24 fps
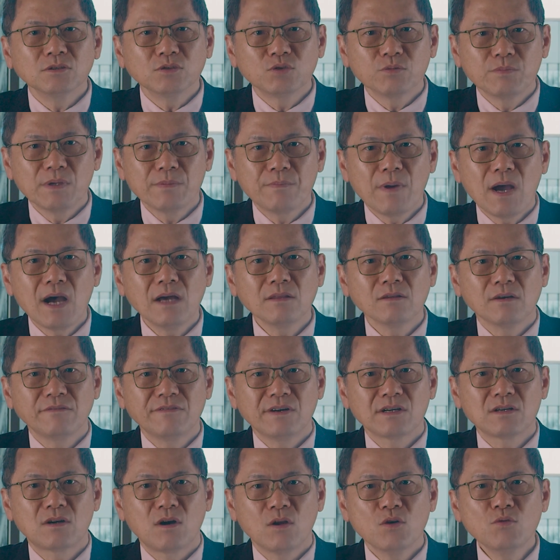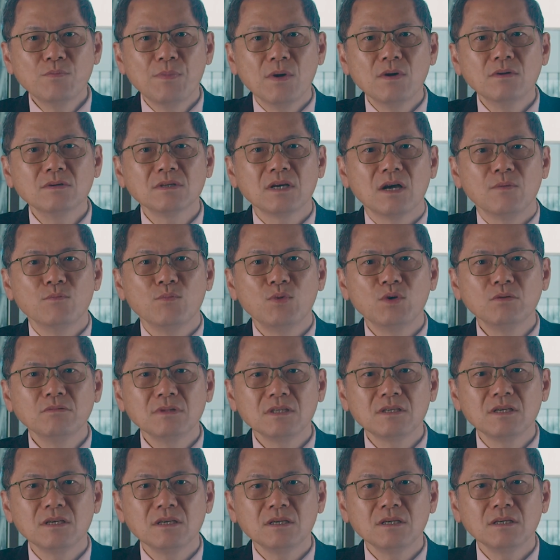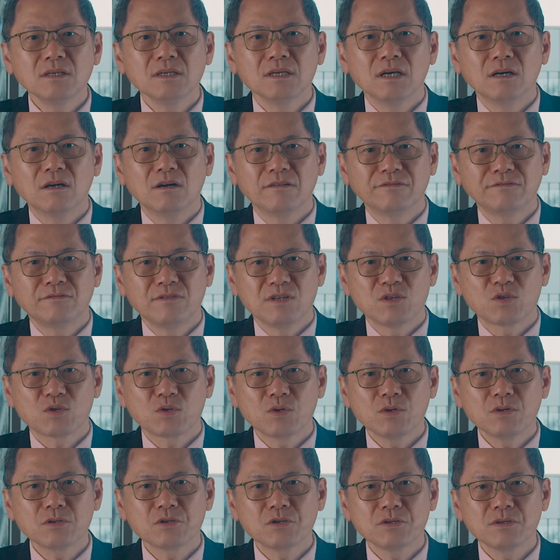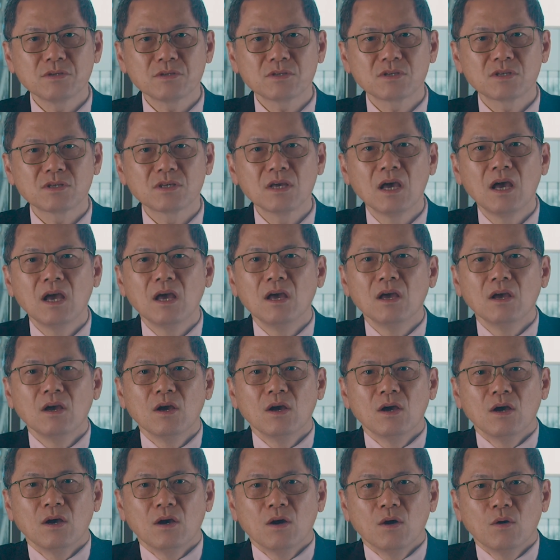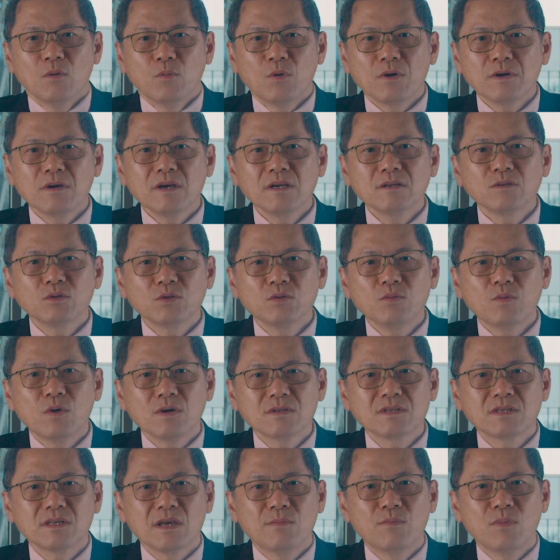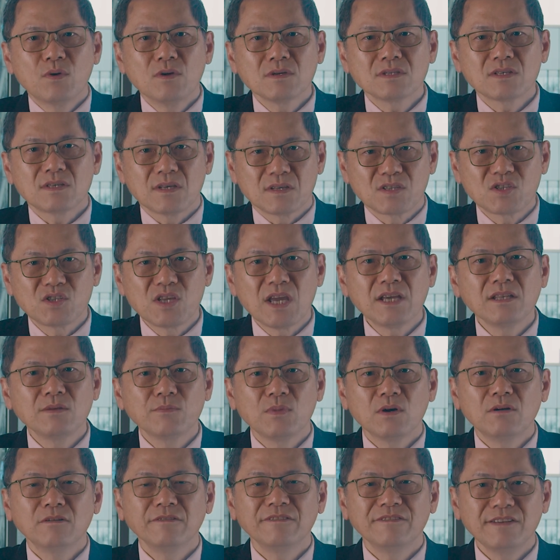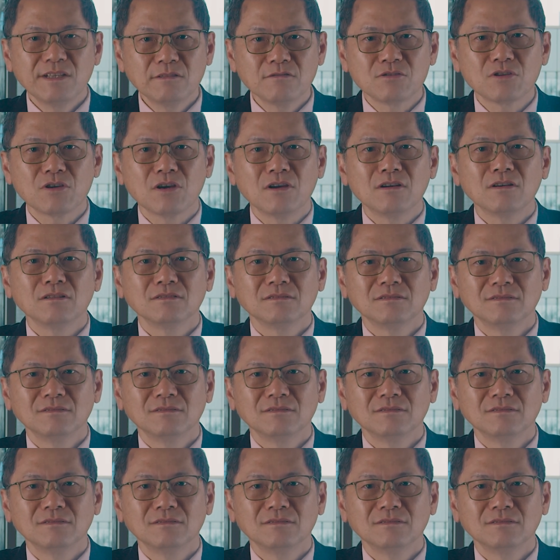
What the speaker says: to be part of a global community of researchers working towards a more sustainable future.